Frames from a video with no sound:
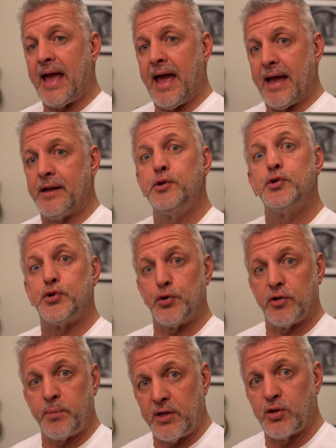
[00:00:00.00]
And
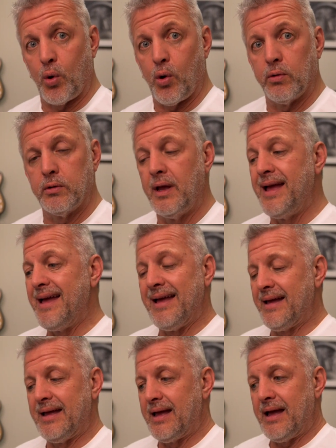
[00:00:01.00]
truth be told,
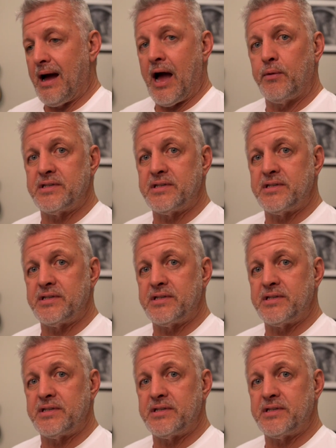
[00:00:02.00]
I